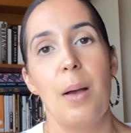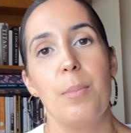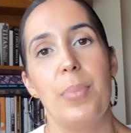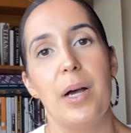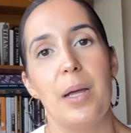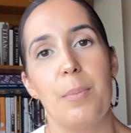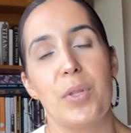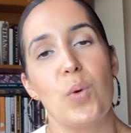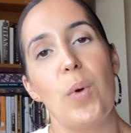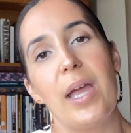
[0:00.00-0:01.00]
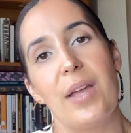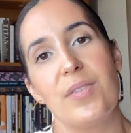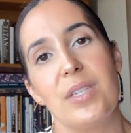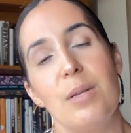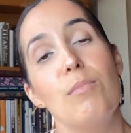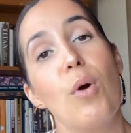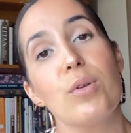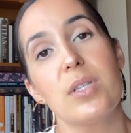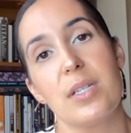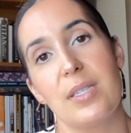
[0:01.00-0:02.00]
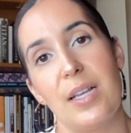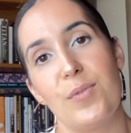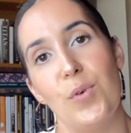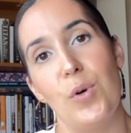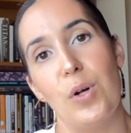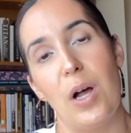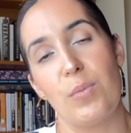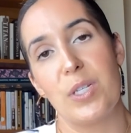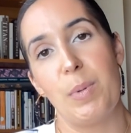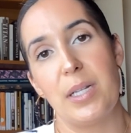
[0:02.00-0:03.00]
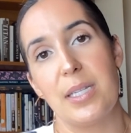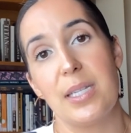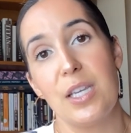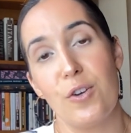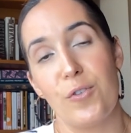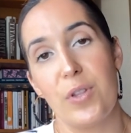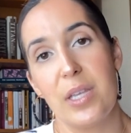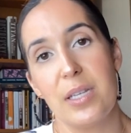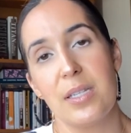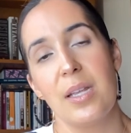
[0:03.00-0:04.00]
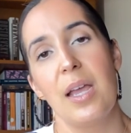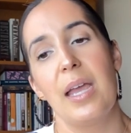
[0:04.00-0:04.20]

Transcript: but the way I've seen most successful responses here for this